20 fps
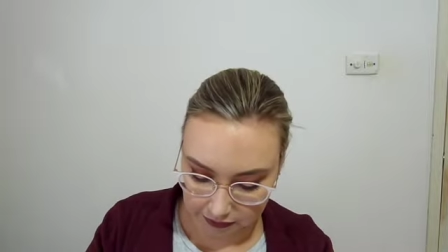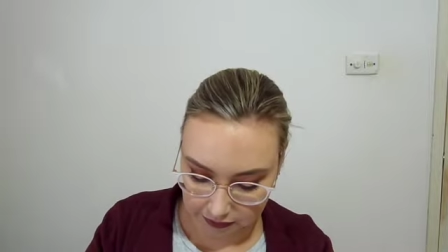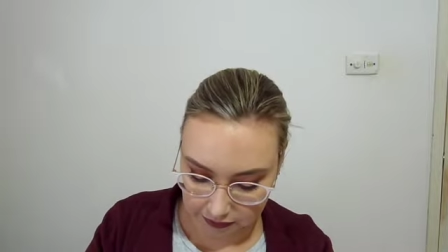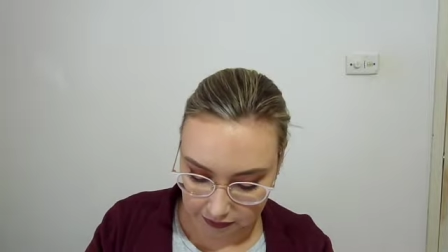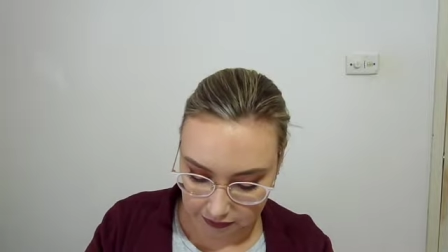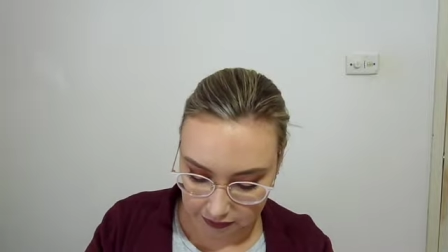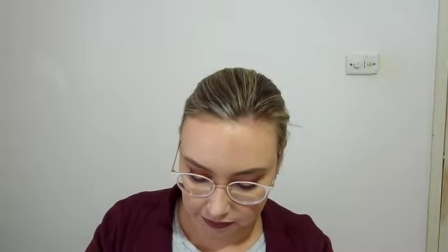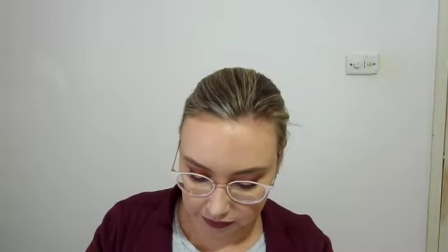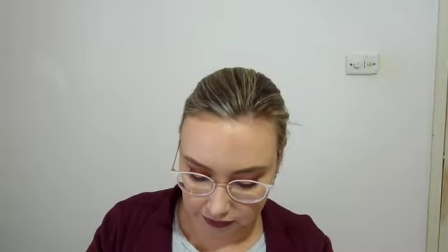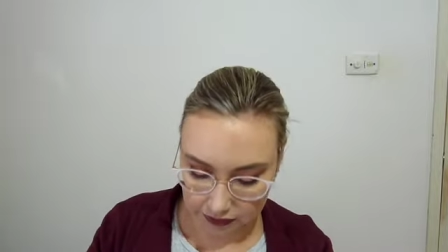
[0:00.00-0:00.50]

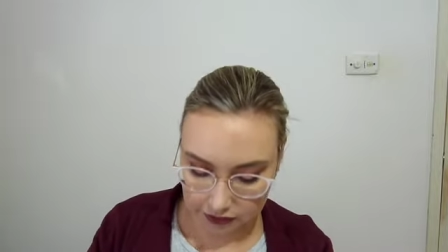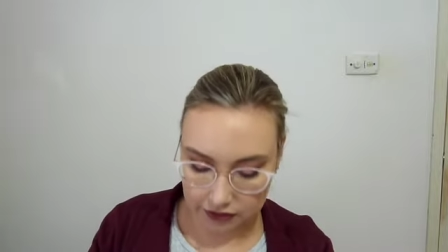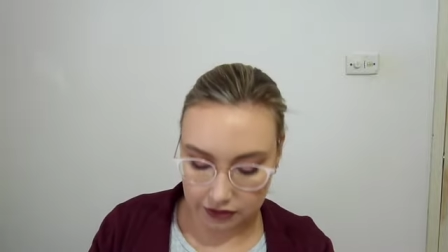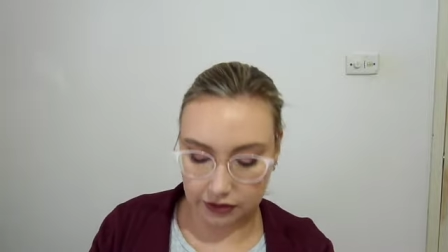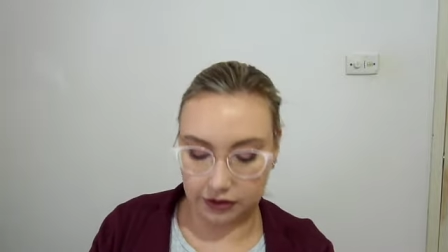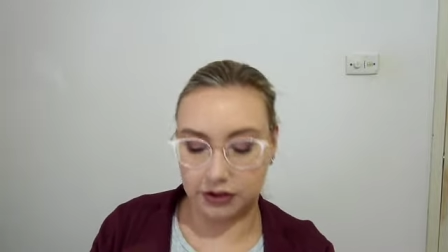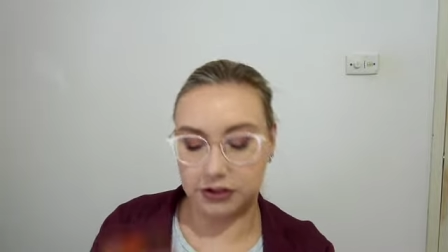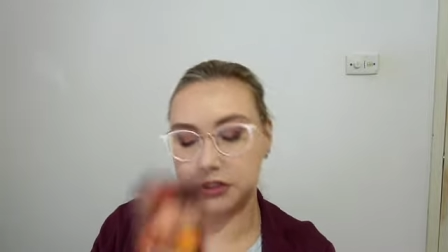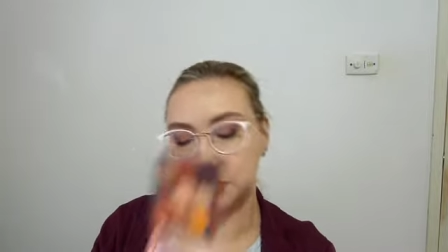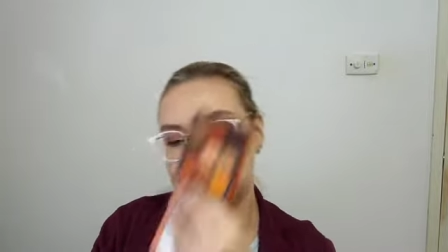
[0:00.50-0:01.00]
Not as
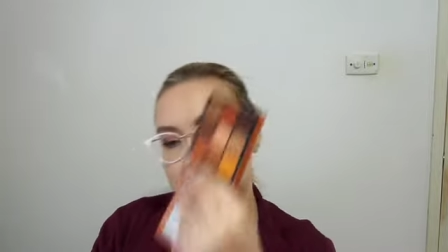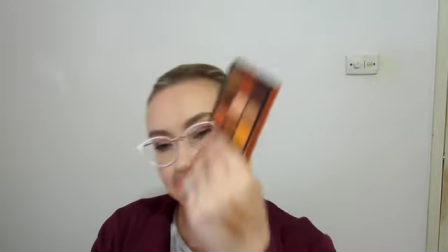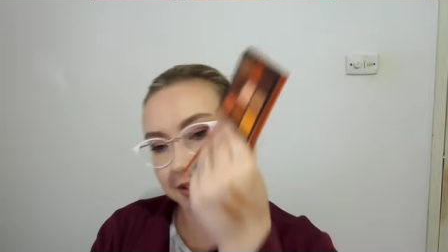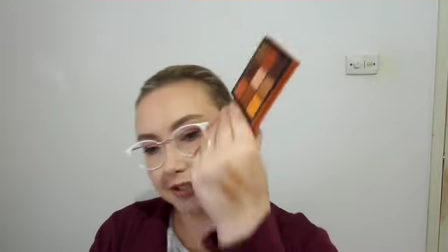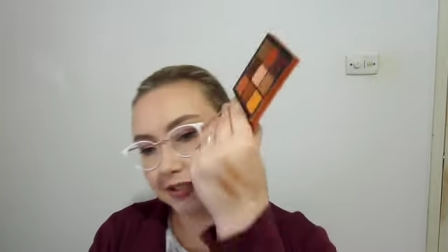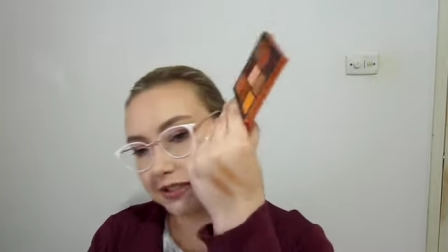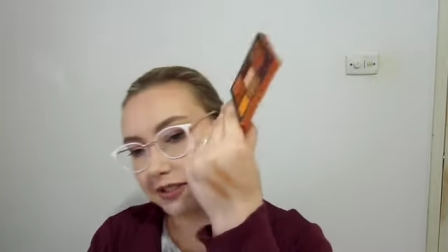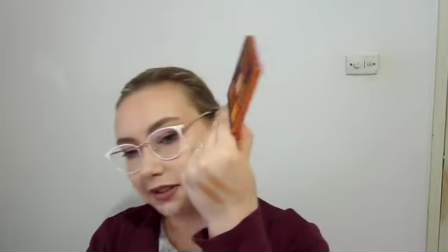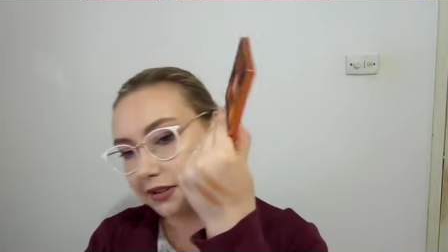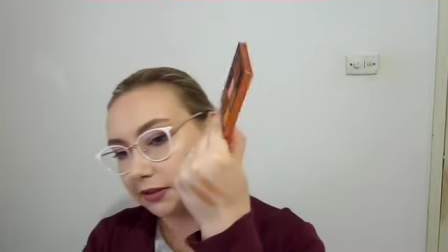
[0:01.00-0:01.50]
orange, but it
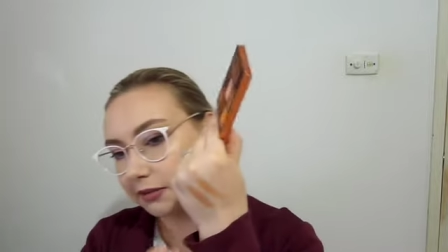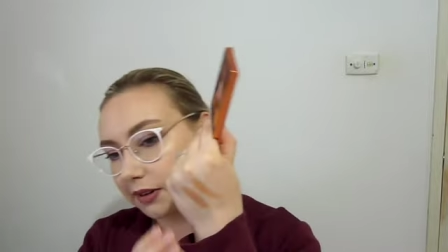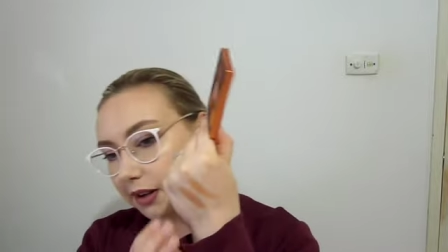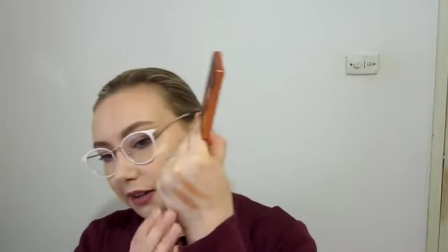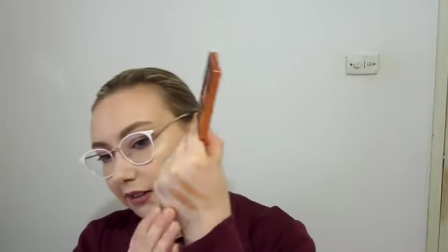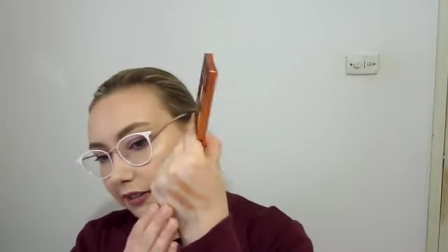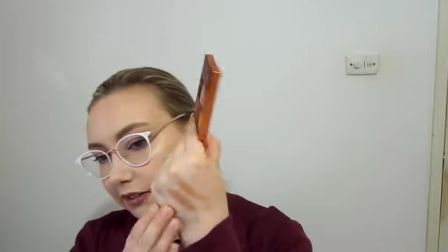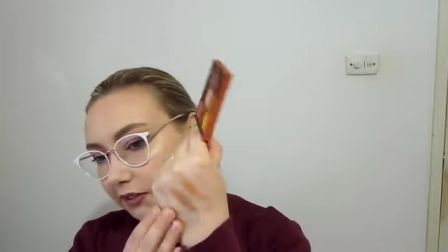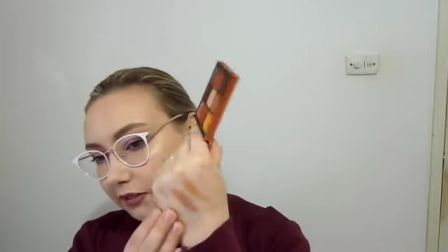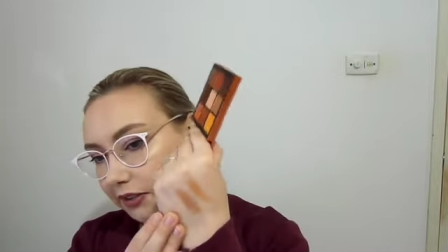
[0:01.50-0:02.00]
still
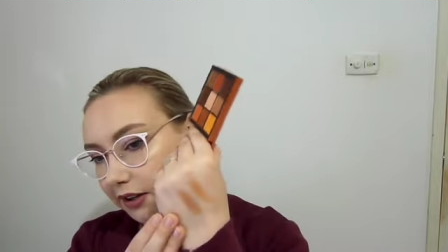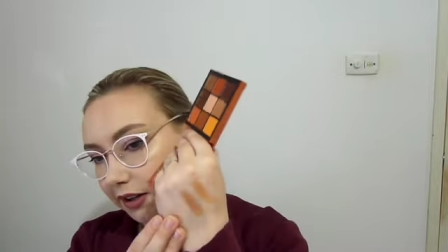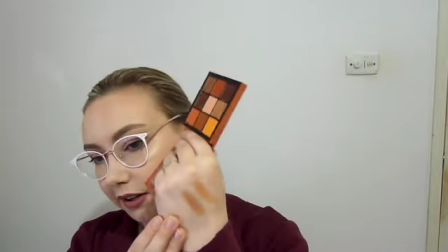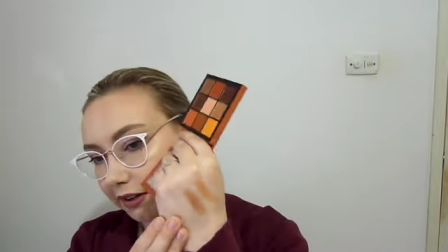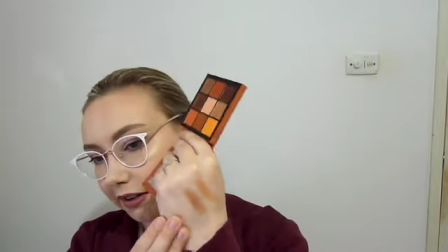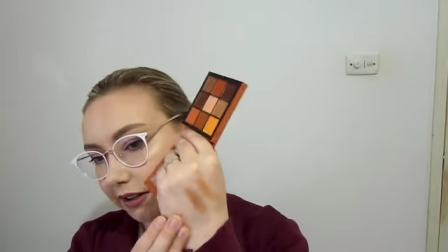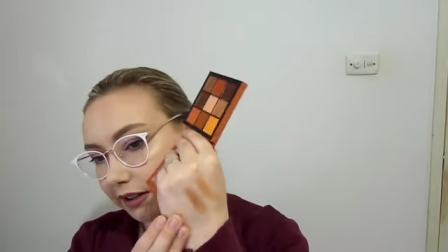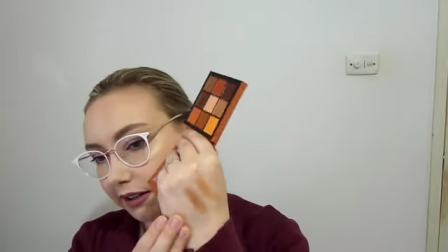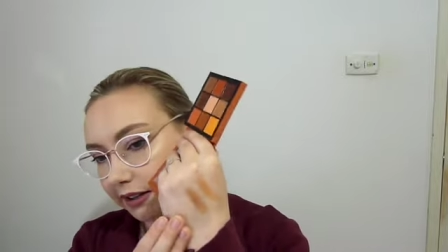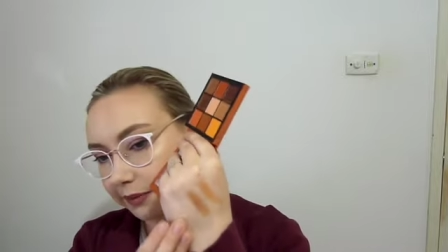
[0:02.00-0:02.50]
runs
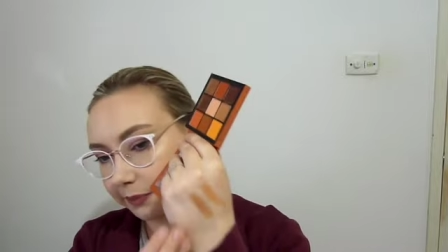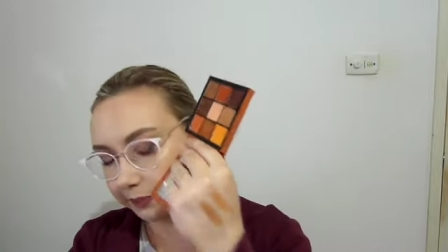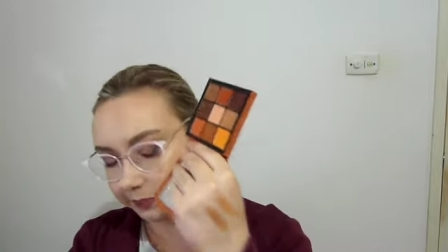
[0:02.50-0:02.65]
very